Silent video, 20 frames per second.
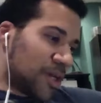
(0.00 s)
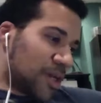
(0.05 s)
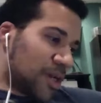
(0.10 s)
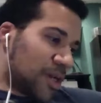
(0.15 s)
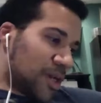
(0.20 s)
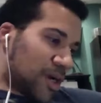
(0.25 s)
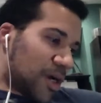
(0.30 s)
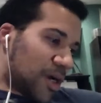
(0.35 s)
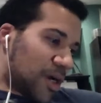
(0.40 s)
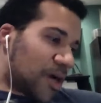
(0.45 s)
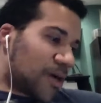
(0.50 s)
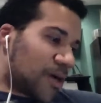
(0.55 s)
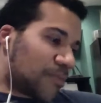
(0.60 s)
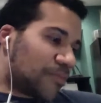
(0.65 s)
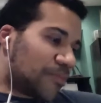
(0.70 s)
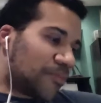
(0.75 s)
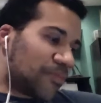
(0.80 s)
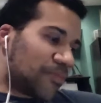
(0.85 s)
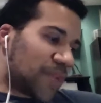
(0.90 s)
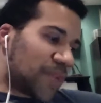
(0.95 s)

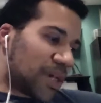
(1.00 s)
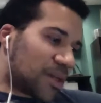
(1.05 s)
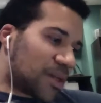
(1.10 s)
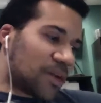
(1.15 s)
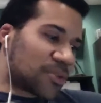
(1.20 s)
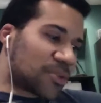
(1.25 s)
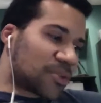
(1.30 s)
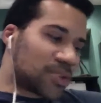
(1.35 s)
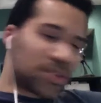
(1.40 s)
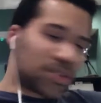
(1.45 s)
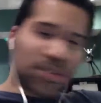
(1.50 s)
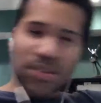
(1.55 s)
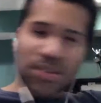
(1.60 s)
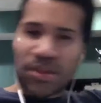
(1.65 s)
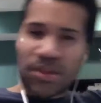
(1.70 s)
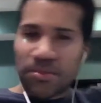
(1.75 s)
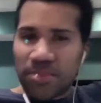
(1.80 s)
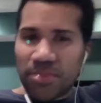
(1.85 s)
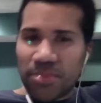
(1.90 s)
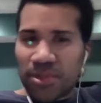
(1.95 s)
And I'll just
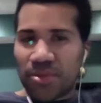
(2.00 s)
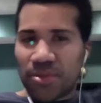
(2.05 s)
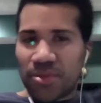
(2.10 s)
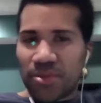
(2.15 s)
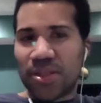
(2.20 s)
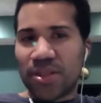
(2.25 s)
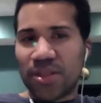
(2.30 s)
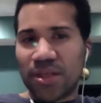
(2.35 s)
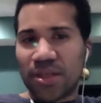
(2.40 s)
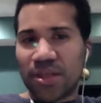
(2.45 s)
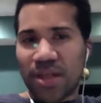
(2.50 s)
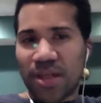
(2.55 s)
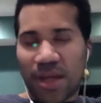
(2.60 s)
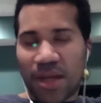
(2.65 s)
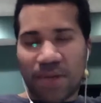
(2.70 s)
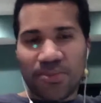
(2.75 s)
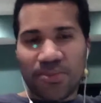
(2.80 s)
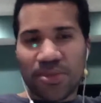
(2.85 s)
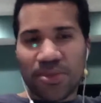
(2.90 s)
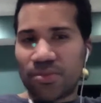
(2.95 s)
skip the 3D
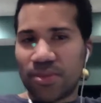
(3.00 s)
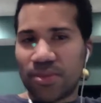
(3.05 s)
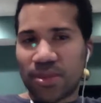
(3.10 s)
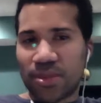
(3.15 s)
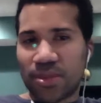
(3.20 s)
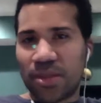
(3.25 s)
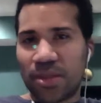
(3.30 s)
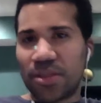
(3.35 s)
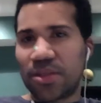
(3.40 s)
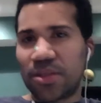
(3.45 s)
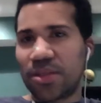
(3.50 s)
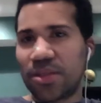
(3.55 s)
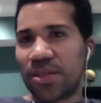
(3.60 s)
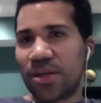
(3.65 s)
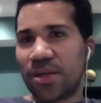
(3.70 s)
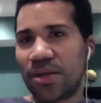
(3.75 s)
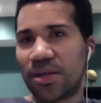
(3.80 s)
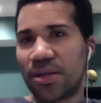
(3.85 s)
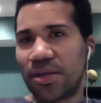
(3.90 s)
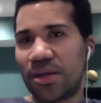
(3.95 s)
cameras. We'll cut it
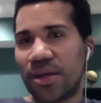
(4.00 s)
there.